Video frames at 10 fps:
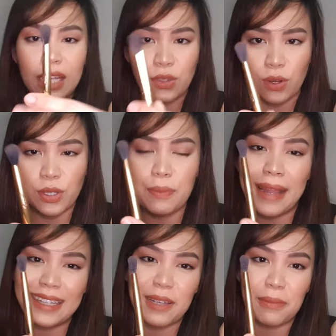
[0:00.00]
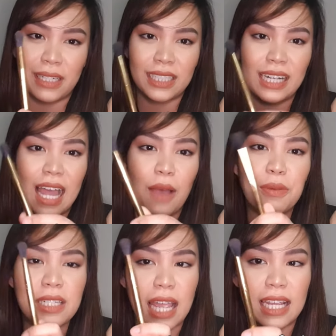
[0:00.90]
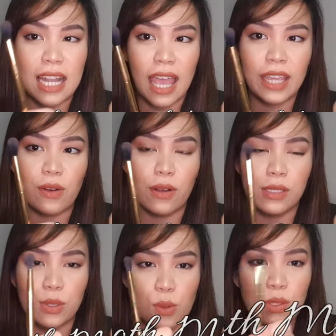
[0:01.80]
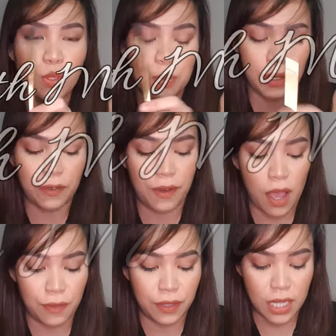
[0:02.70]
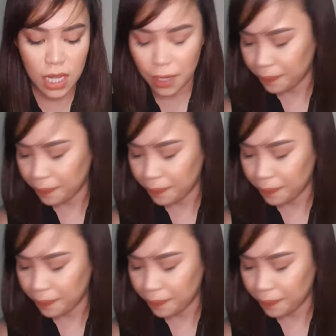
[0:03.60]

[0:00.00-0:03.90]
Ito yung blending brush nila, which I like also. Super fluffy.